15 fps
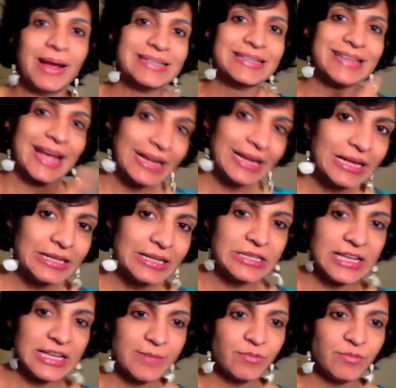technical
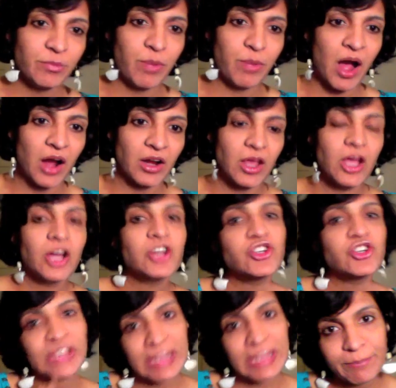team's part to
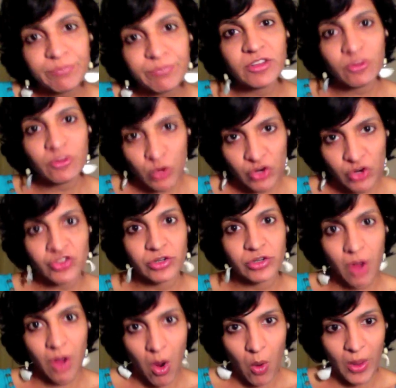keep this version
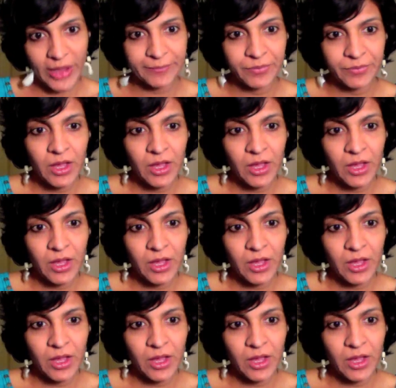going.